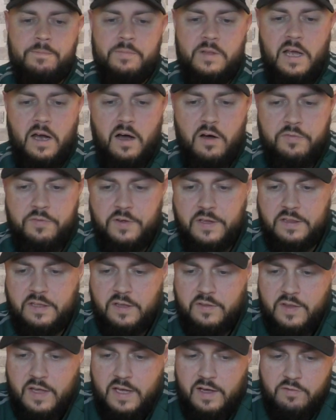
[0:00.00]
yeah, I think
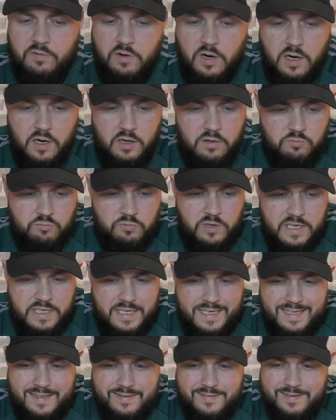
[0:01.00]
that they're
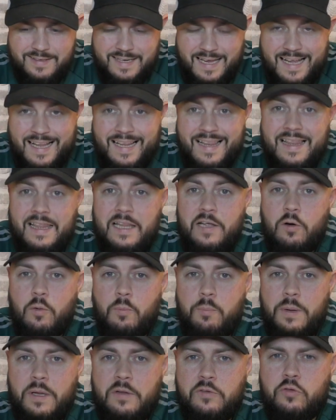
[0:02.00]
reading into that a little
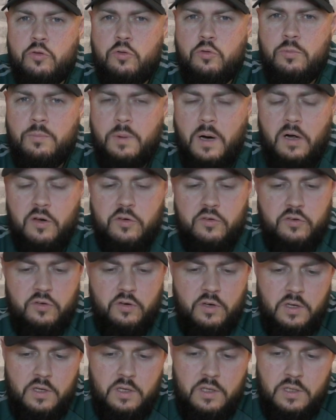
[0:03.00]
bit too much.
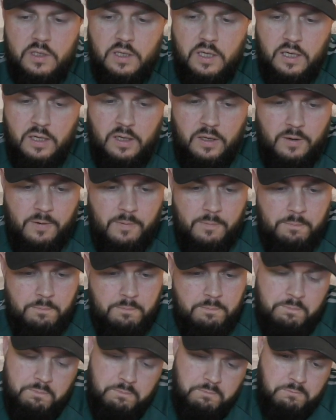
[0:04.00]

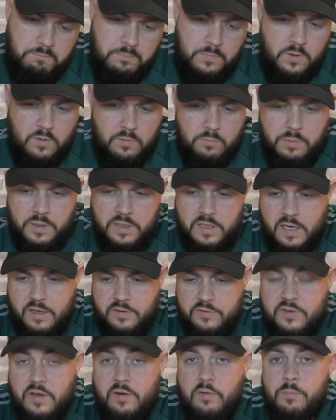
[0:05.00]
But yeah,
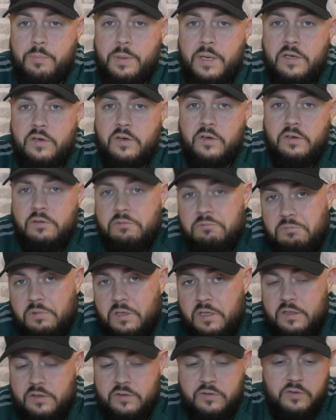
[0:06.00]
it's their opinion.
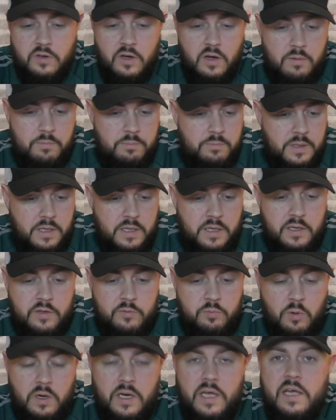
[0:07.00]
And it
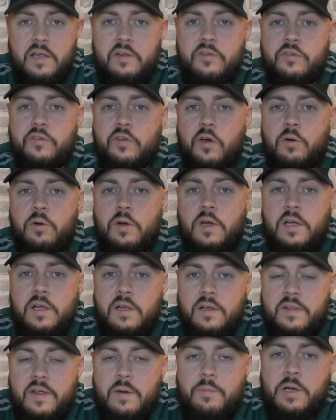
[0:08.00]
is what it is. So
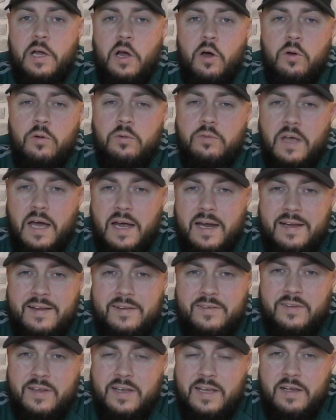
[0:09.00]
there we go. That
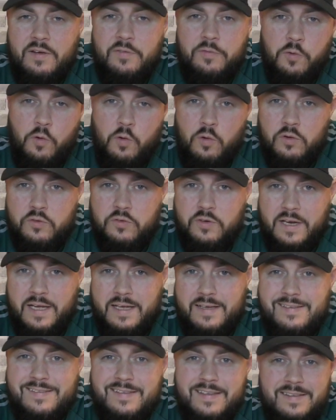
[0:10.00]
is it for
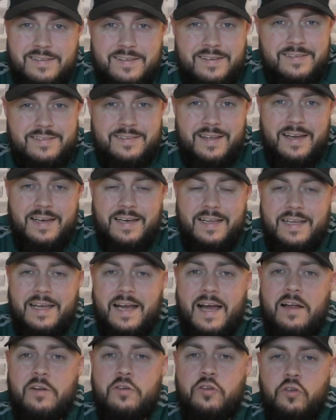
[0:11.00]
today's DT's Daily.
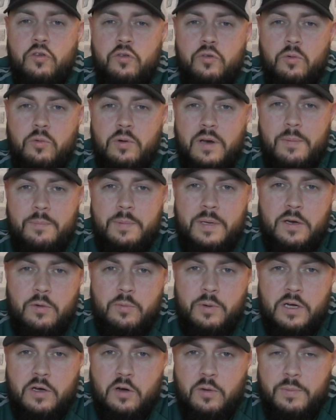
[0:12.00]
As usual, let me know
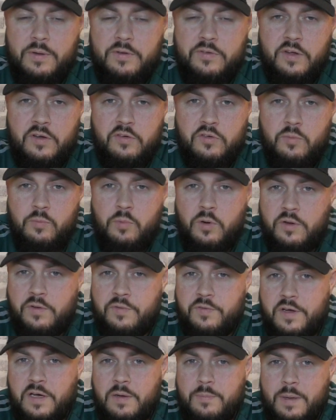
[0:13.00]
in the comment section what you
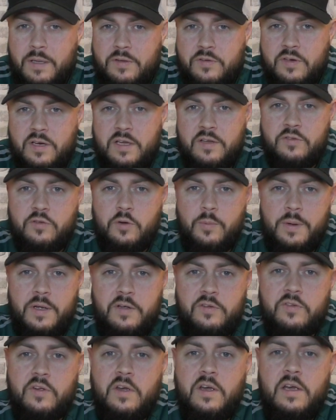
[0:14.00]
think about today's
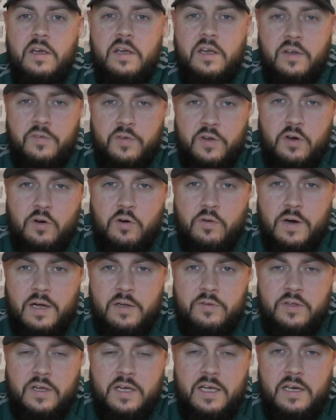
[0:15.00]
topics. If you're new
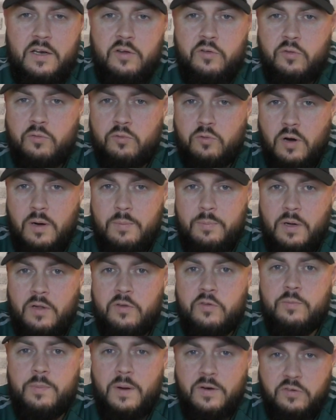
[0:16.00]
around here, hit the subscribe button,
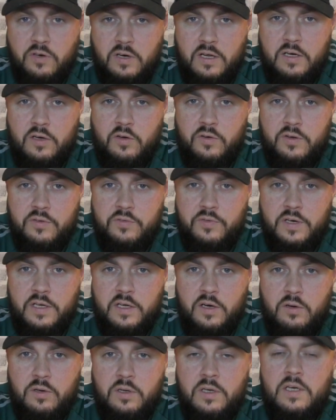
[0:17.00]
smash a like on this
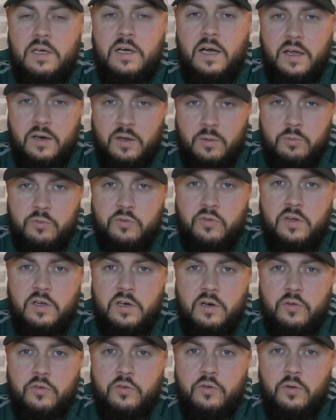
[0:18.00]
video, and I will see you
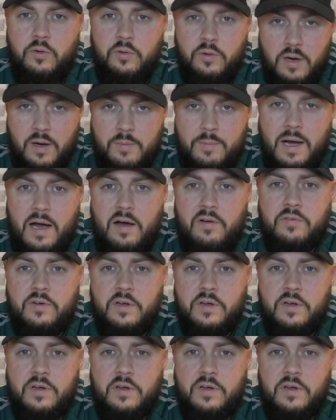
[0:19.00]
lot soon. I'm out of